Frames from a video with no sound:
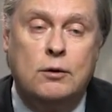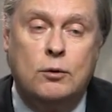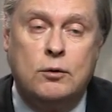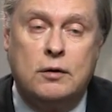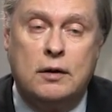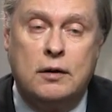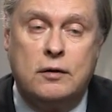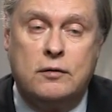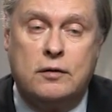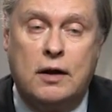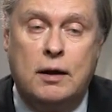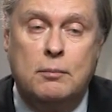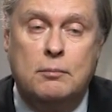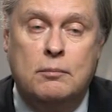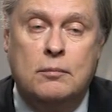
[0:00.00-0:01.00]
using the
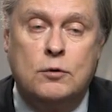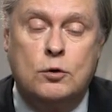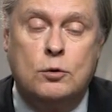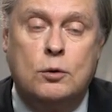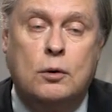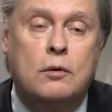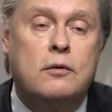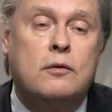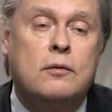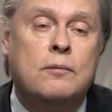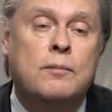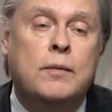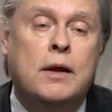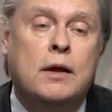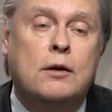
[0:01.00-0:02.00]
same tools
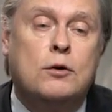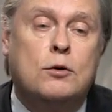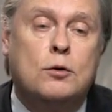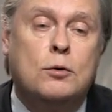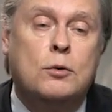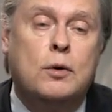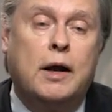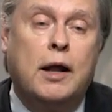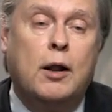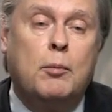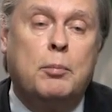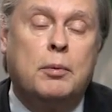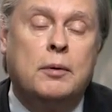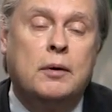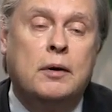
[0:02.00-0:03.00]
to
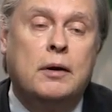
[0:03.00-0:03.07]
help